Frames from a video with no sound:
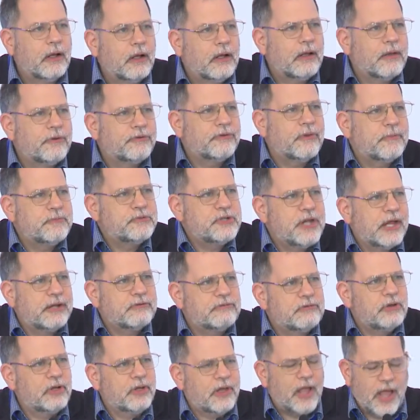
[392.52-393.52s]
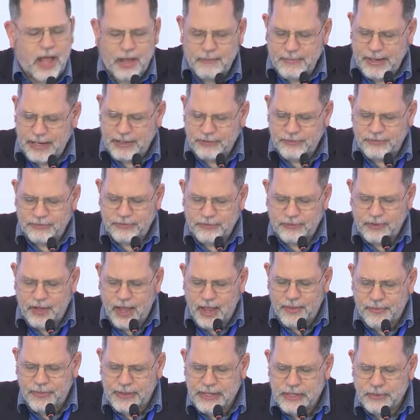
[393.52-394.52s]
Some general comments
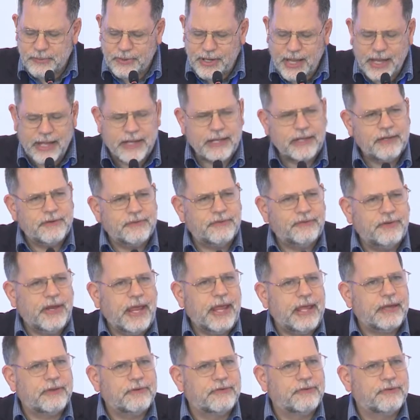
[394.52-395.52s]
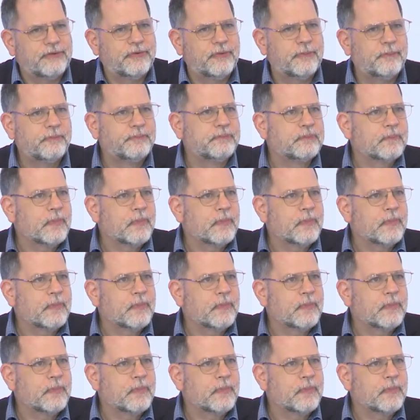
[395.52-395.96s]
on the United States.